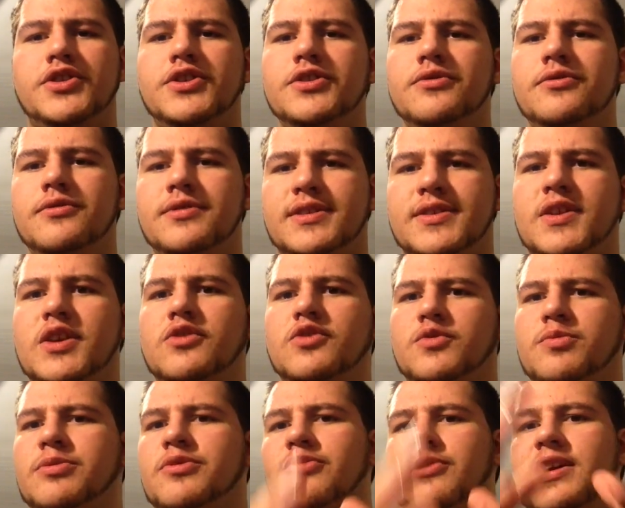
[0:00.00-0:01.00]
to
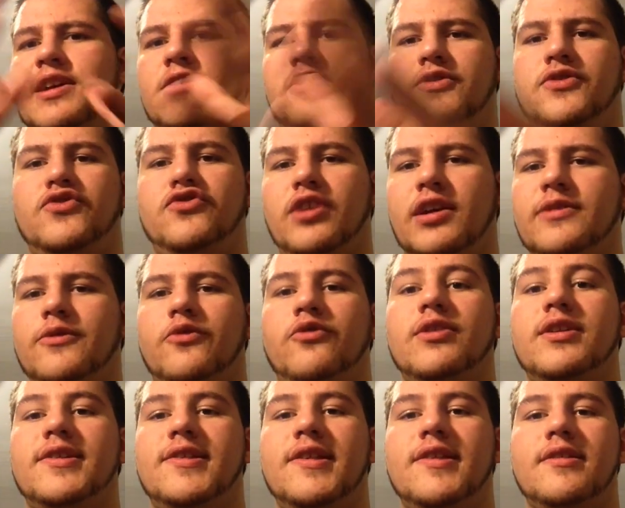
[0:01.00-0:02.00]
distinguish between constructive
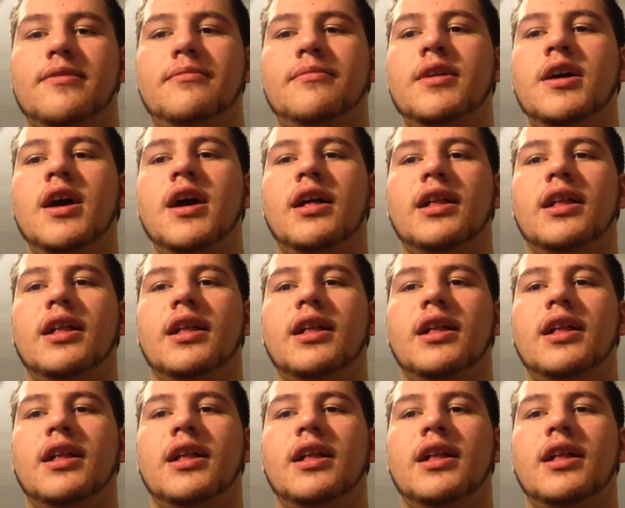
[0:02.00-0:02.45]
criticism,